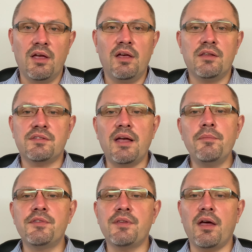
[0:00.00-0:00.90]
some
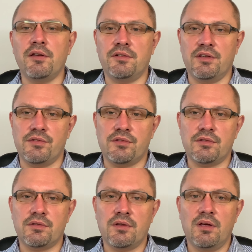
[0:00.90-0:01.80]

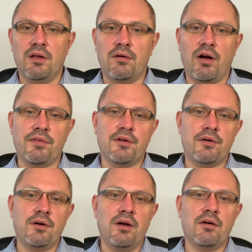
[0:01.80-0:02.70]
scientists, rather